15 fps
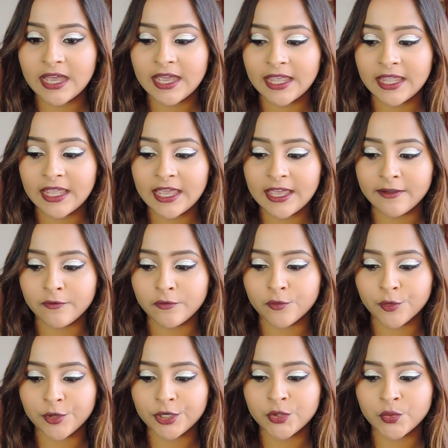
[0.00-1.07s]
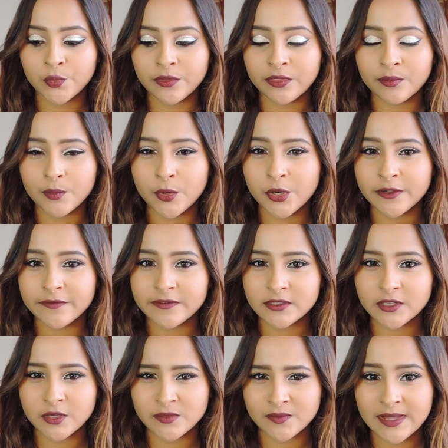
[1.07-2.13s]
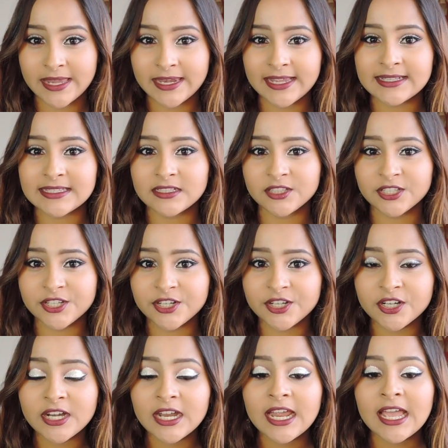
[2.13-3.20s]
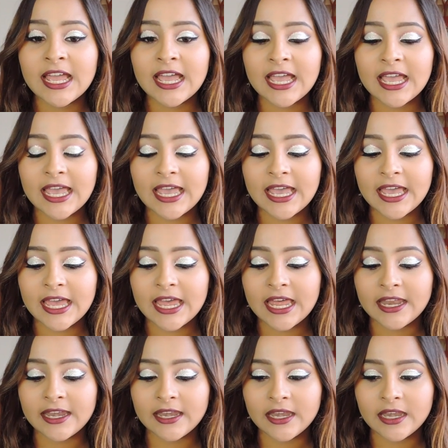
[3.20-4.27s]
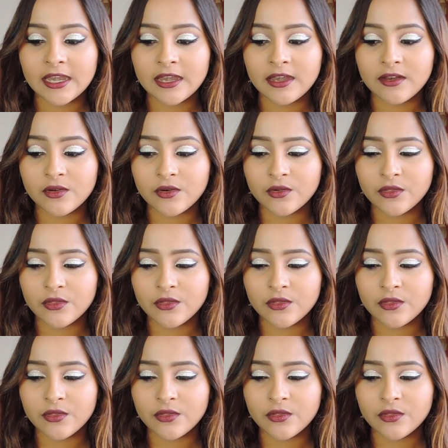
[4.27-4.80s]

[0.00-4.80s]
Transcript: I have worked with Motives Cosmetics glitter and